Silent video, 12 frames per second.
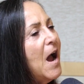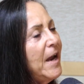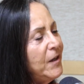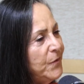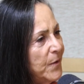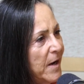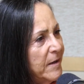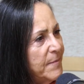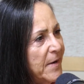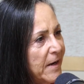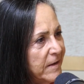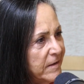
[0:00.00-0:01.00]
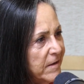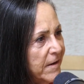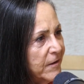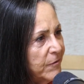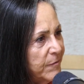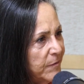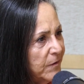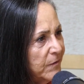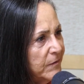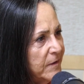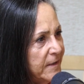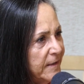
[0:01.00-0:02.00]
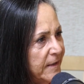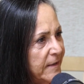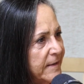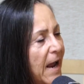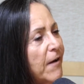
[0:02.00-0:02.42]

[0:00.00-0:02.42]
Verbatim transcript: I knew how to manage autoimmune disease,